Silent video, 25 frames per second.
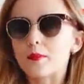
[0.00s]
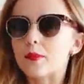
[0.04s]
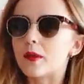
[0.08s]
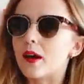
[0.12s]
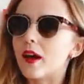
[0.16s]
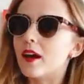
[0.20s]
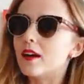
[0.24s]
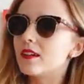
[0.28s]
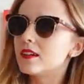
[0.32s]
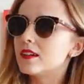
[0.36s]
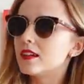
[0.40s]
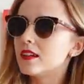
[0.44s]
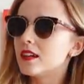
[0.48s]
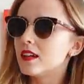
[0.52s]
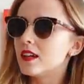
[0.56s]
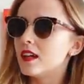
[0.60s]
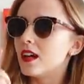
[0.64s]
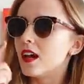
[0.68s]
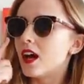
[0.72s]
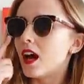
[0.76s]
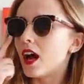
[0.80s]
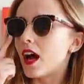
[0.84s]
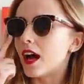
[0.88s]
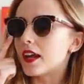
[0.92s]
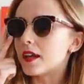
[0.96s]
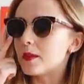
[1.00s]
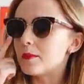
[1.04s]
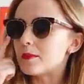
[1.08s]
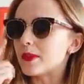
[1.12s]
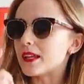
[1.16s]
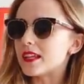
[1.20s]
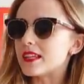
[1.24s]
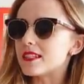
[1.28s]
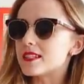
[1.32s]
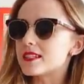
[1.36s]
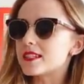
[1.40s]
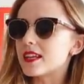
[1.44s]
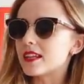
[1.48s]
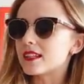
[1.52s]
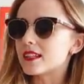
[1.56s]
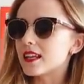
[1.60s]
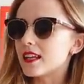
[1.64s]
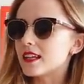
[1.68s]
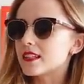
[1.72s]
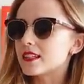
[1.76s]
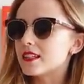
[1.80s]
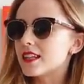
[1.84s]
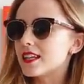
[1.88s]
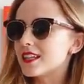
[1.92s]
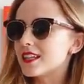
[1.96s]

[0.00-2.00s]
but I can be inside like